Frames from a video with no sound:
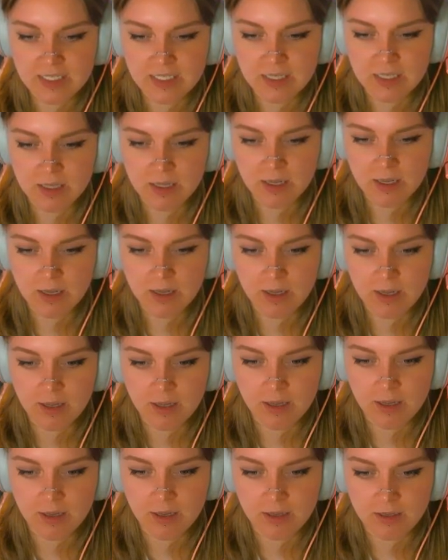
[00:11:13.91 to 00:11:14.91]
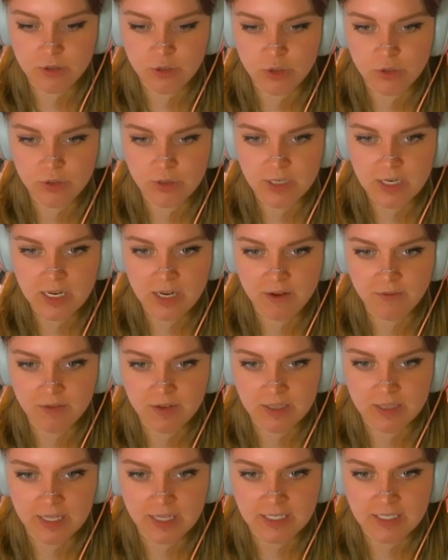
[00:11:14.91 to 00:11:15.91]
The tree I
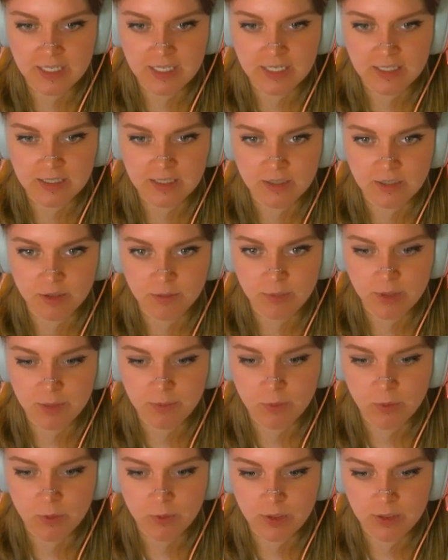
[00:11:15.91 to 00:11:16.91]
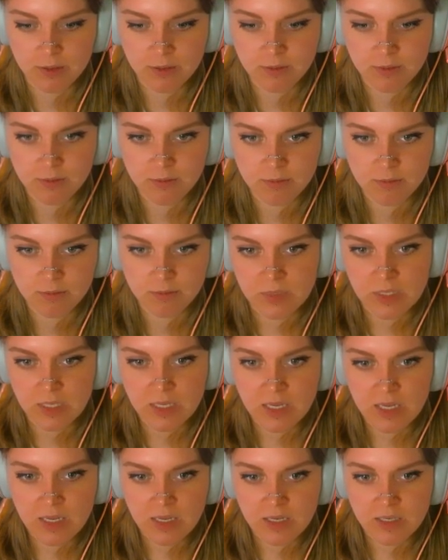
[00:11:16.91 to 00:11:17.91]
feel like takes a little bit more.
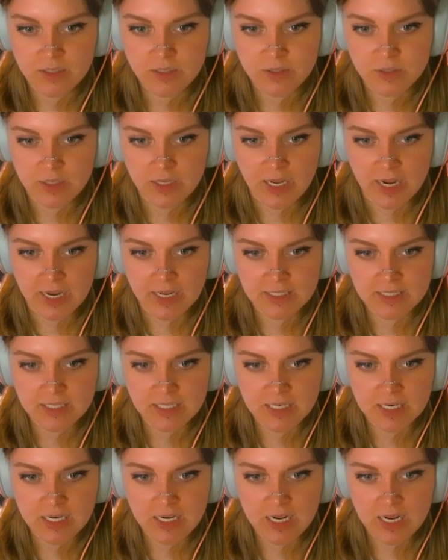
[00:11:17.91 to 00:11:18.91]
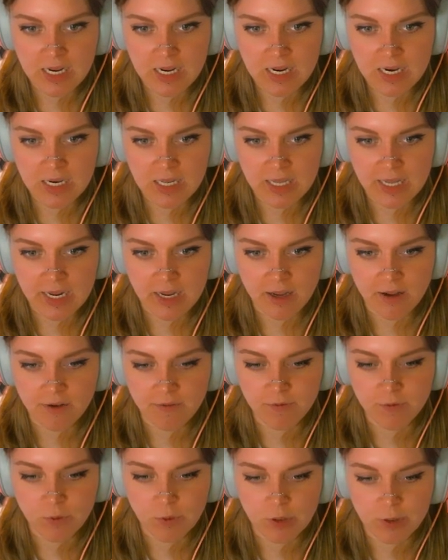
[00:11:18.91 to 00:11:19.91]
So yeah, it's gonna need like a
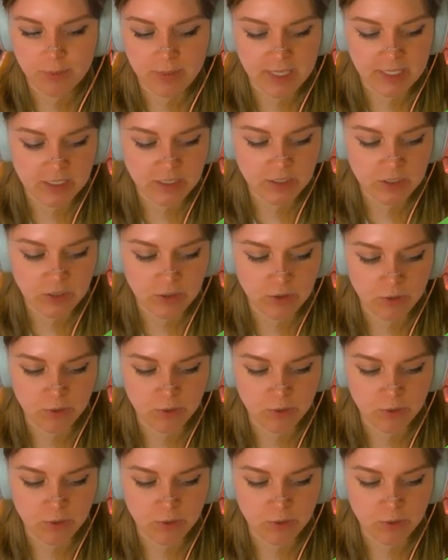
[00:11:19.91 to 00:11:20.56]
4x2